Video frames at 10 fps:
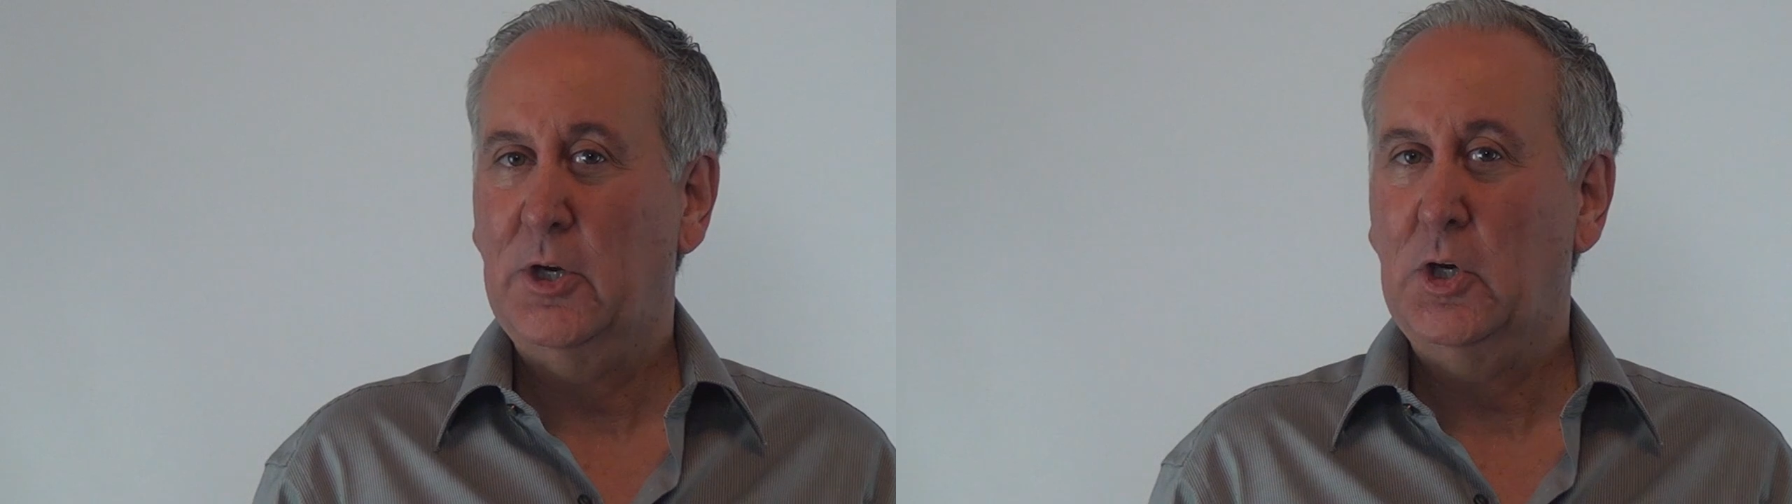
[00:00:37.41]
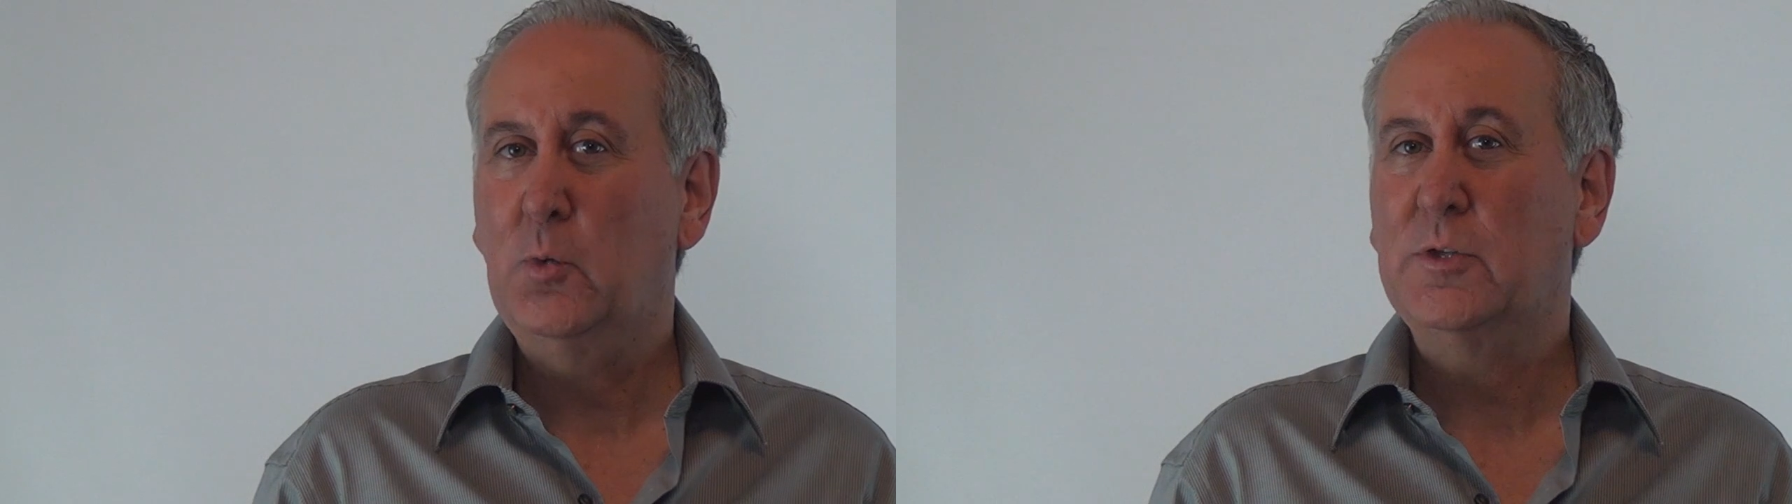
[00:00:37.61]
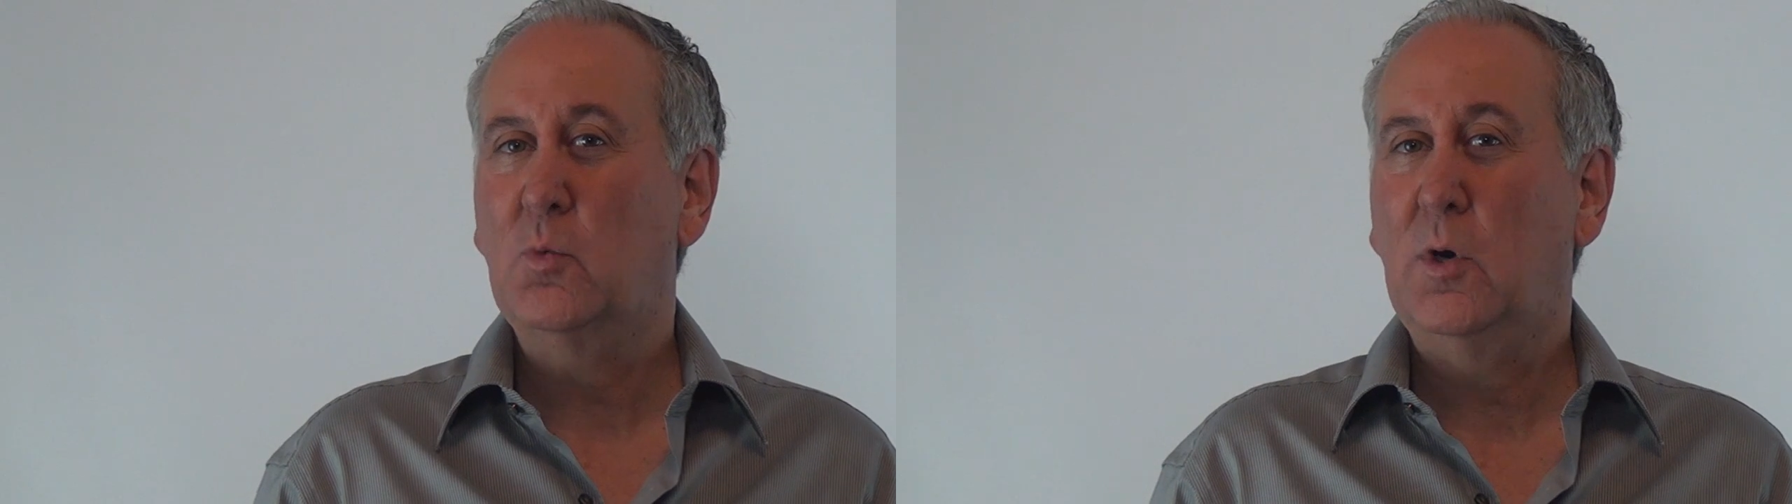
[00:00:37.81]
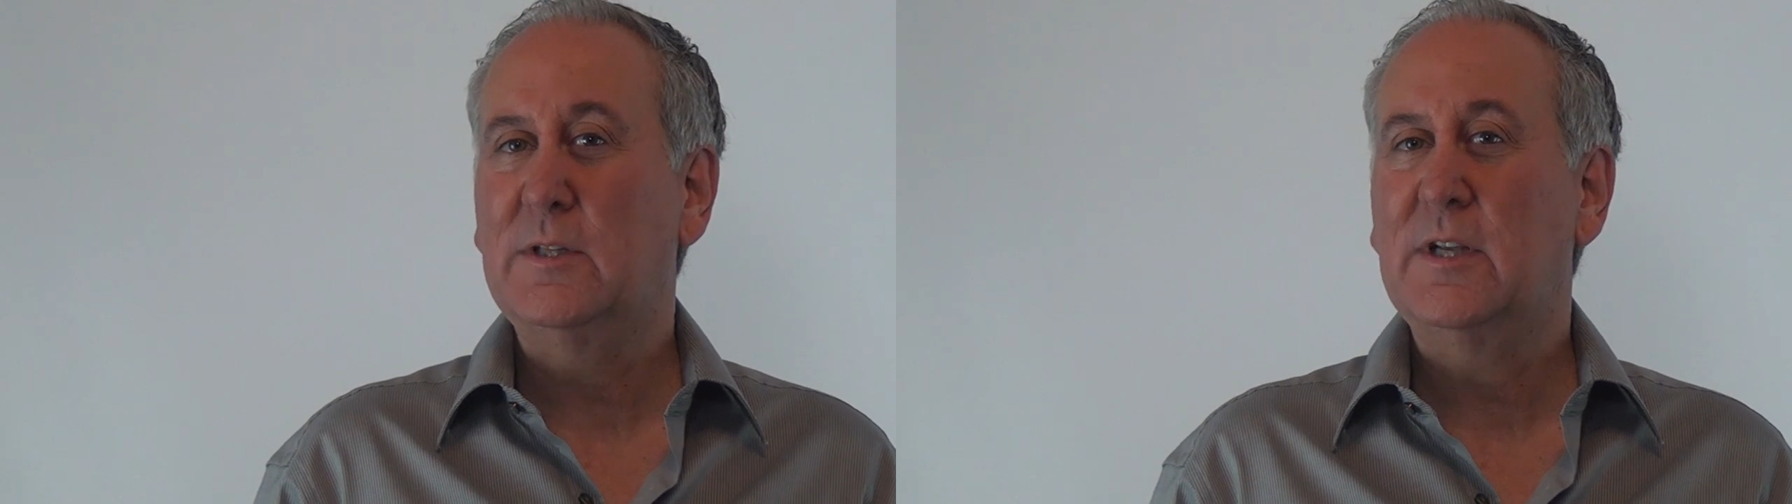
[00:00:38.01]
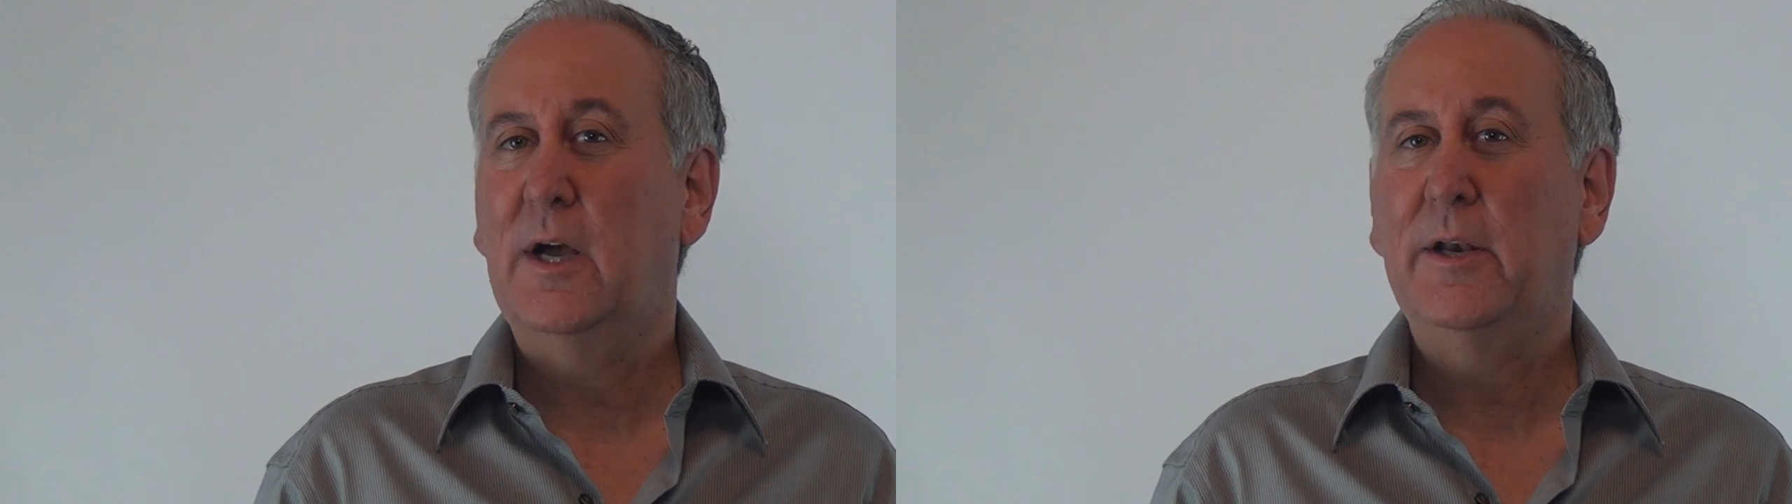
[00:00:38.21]
who was
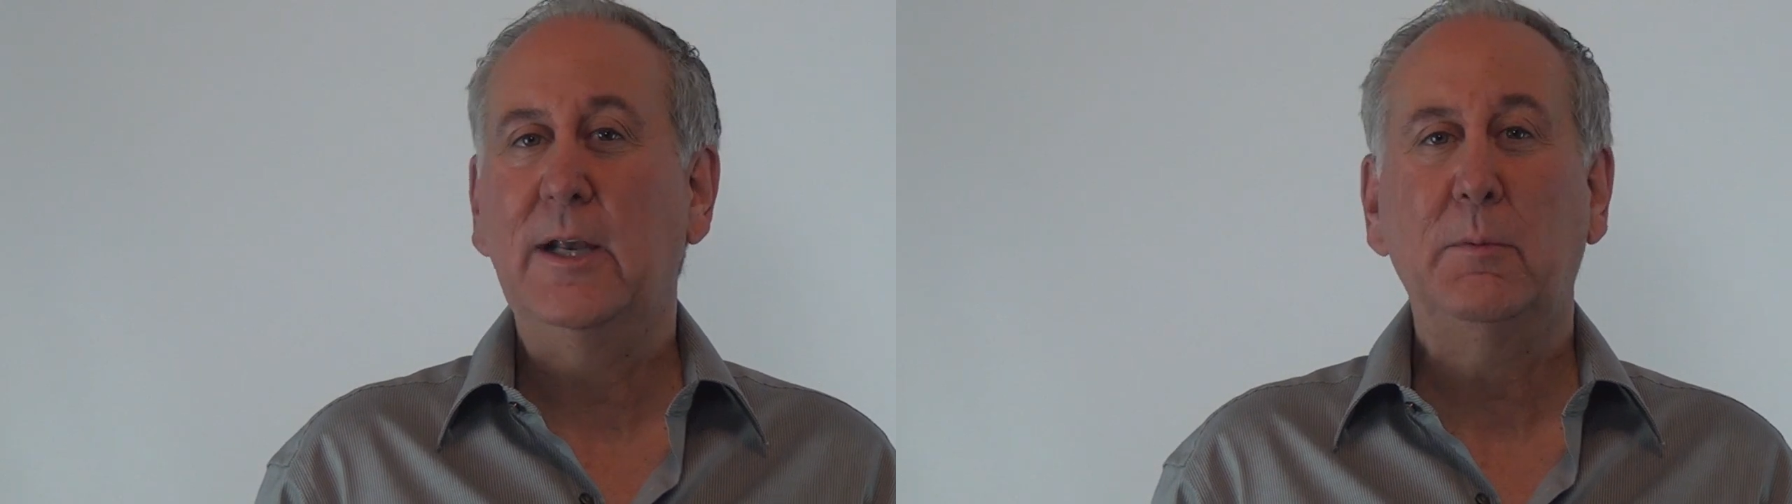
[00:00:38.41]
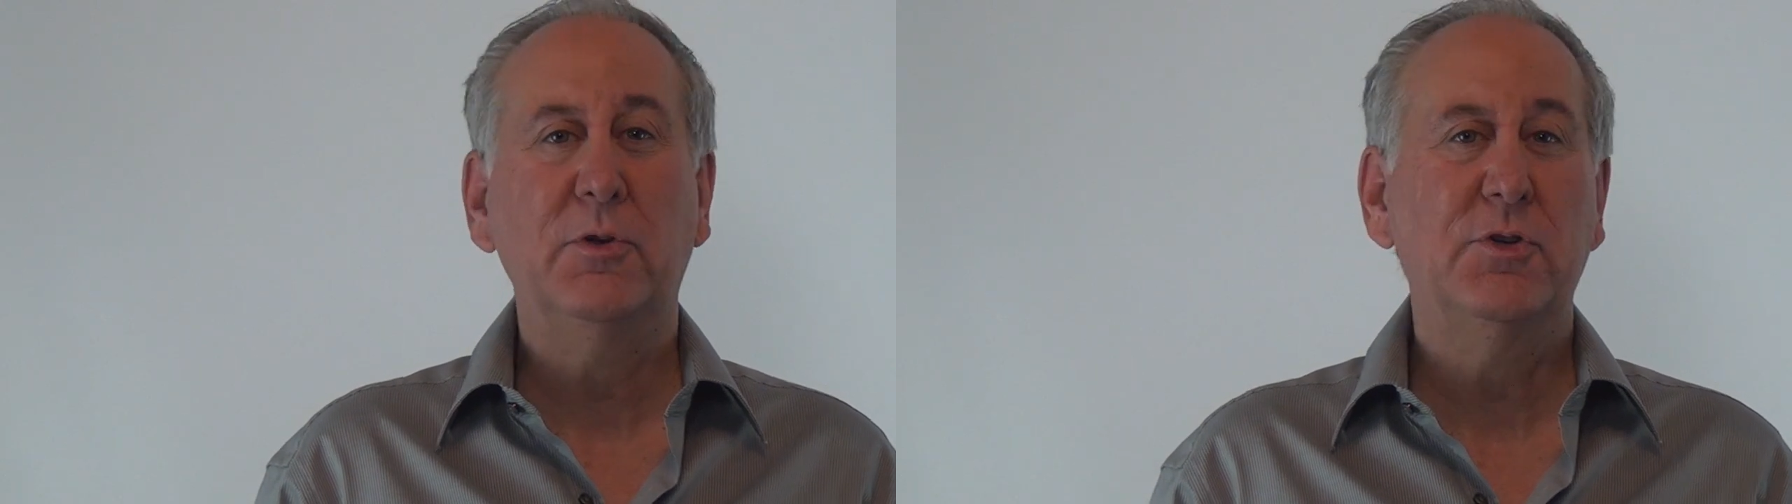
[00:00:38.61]
once unable